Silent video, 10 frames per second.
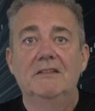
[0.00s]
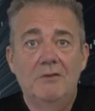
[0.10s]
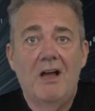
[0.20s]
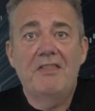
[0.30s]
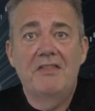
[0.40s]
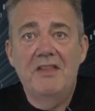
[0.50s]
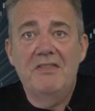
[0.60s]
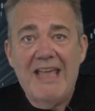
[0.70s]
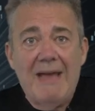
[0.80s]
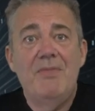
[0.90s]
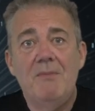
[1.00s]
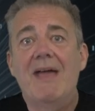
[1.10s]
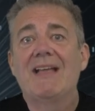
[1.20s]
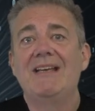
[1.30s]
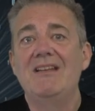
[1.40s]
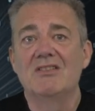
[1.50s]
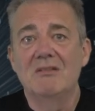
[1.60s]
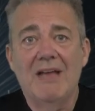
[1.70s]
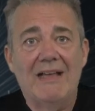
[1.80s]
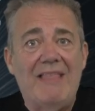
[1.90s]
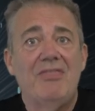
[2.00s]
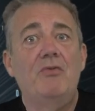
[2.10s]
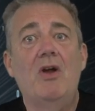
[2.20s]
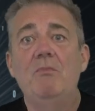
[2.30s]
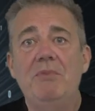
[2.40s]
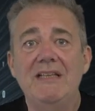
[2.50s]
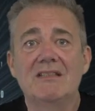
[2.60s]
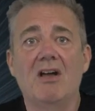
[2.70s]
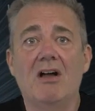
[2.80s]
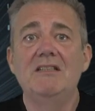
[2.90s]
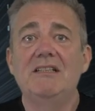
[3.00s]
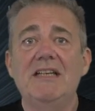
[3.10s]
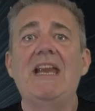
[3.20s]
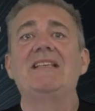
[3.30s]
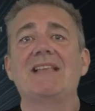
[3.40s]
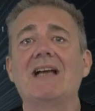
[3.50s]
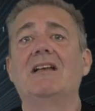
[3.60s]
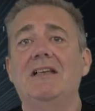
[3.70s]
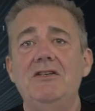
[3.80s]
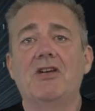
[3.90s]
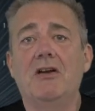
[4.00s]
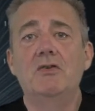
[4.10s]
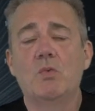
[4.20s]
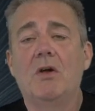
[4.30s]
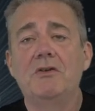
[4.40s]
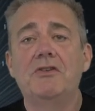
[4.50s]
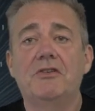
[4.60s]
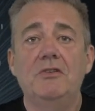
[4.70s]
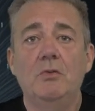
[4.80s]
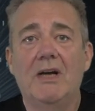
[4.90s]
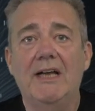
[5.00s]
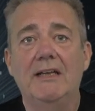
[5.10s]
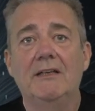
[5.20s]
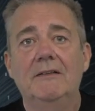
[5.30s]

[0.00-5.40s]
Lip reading: Rather than the mechanism, had the rope been tidied in exactly Joe's one true way?